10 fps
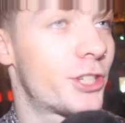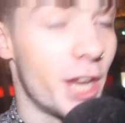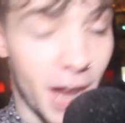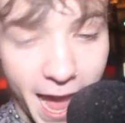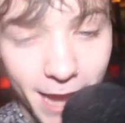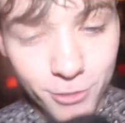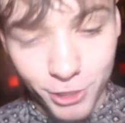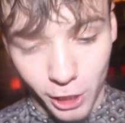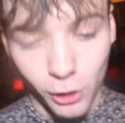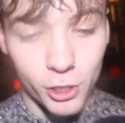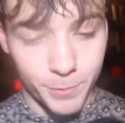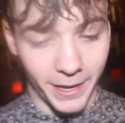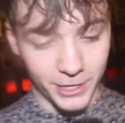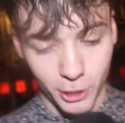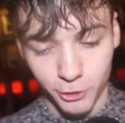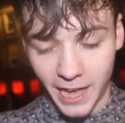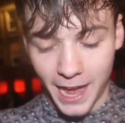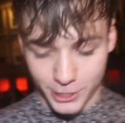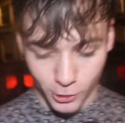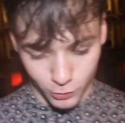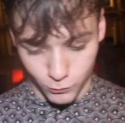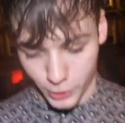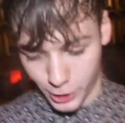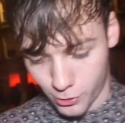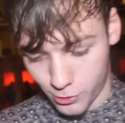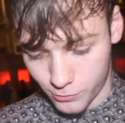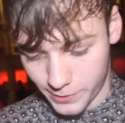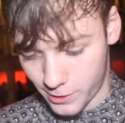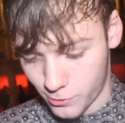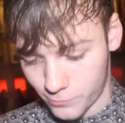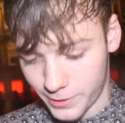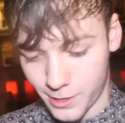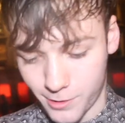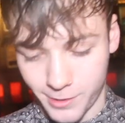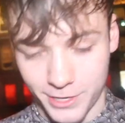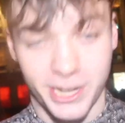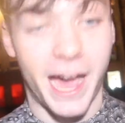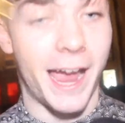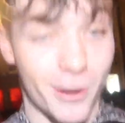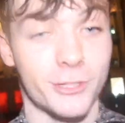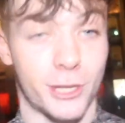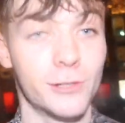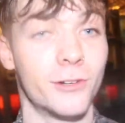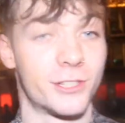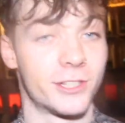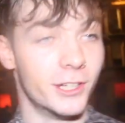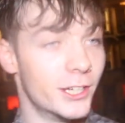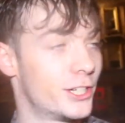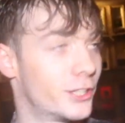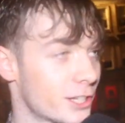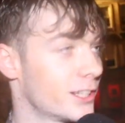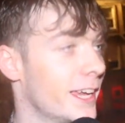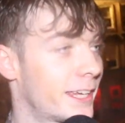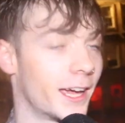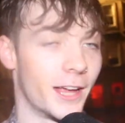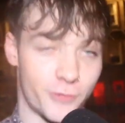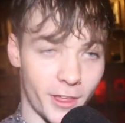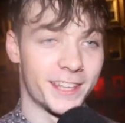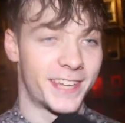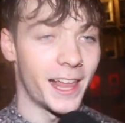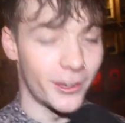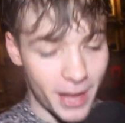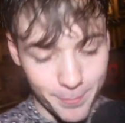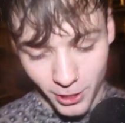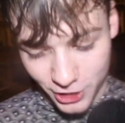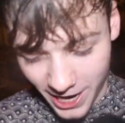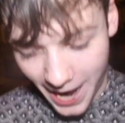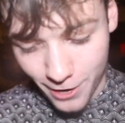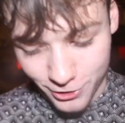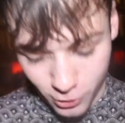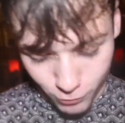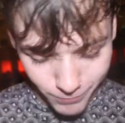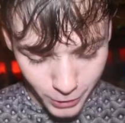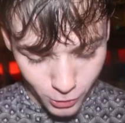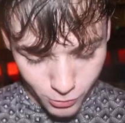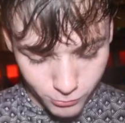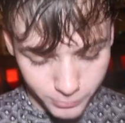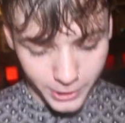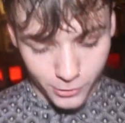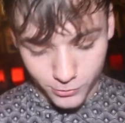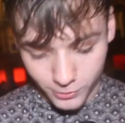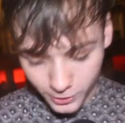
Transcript: She irons the clothes, mate. She goes like that. She goes, meow, meow, meow, and she irons the clothes. She doesn't like it in front of the telly, right? But she irons just goes, meow, meow,